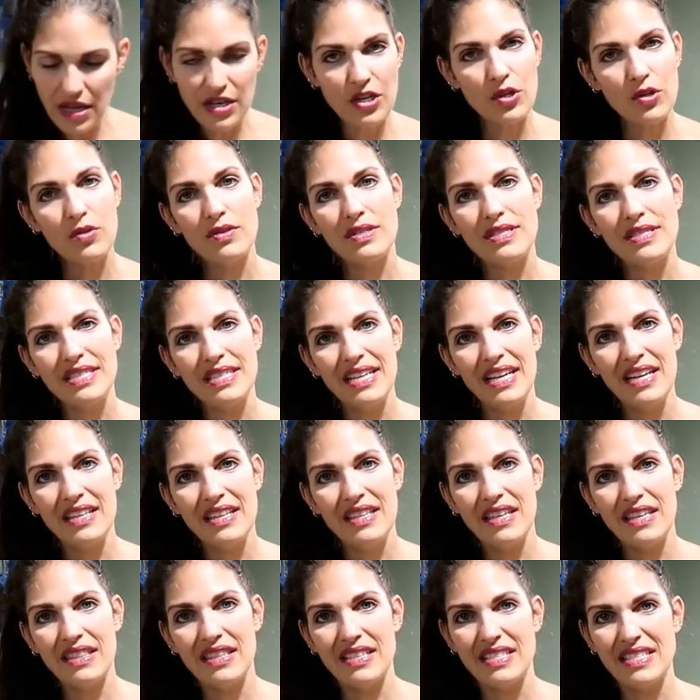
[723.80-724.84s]
And you'll see
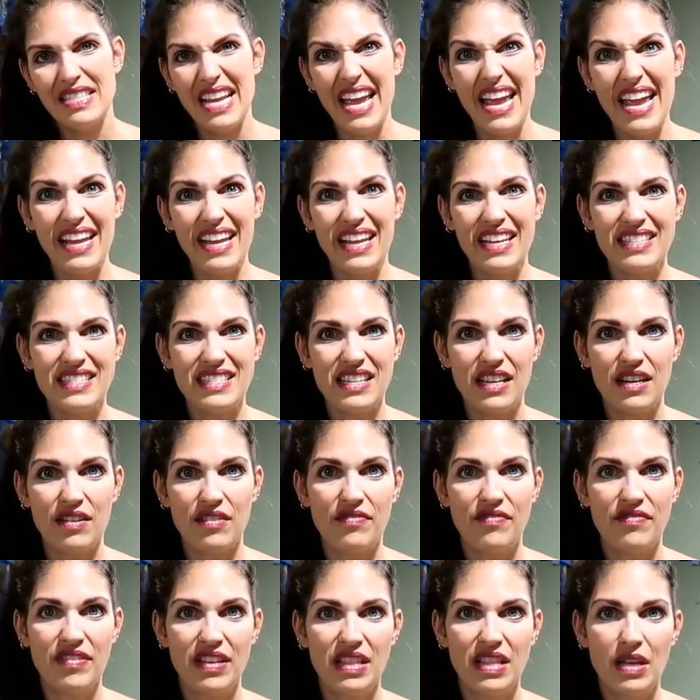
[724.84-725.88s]
that the tank is going to
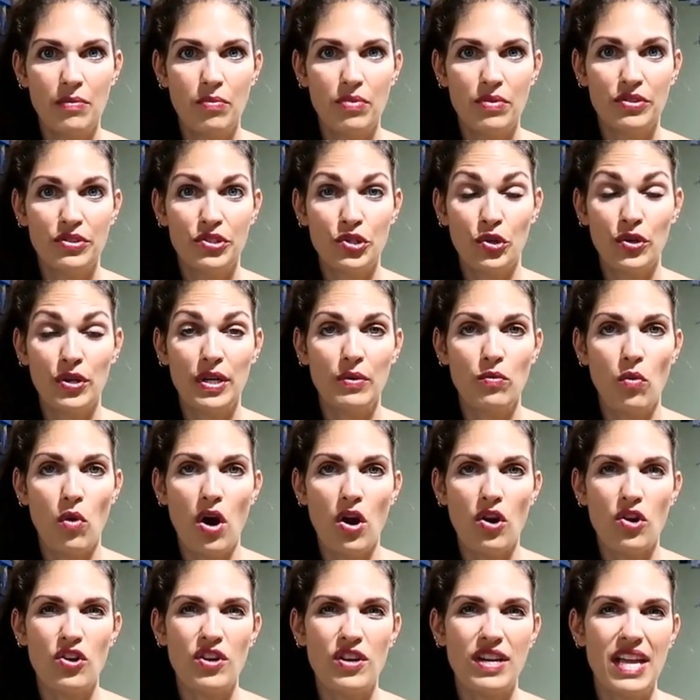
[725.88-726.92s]
fill up with dirty
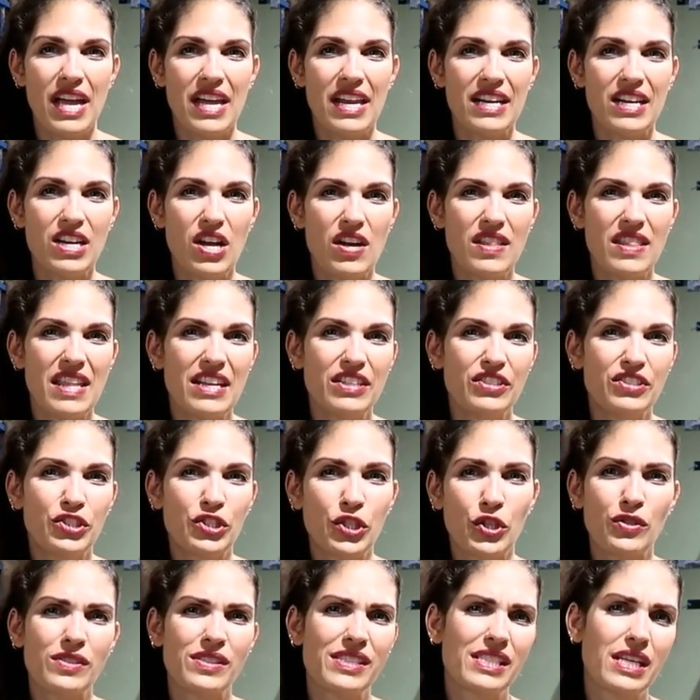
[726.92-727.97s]
water again, and all that
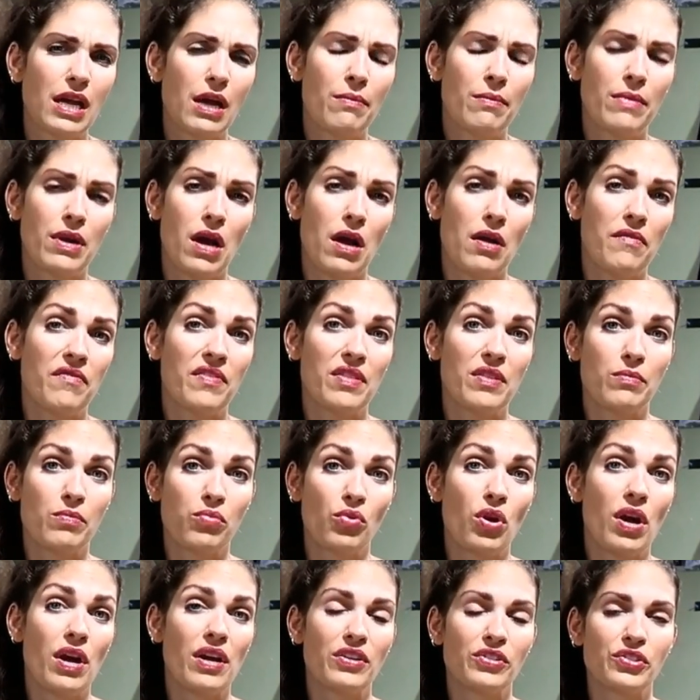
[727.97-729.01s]
dirt's coming off of the
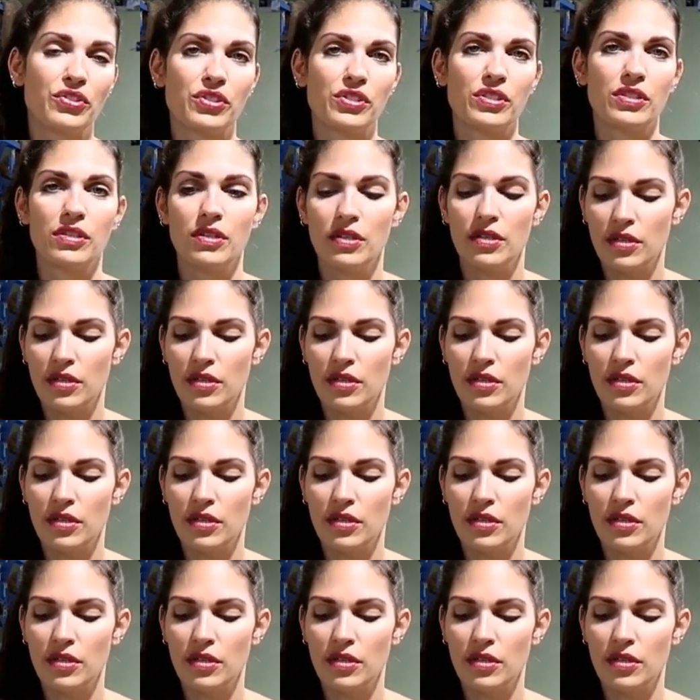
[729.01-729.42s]
brush.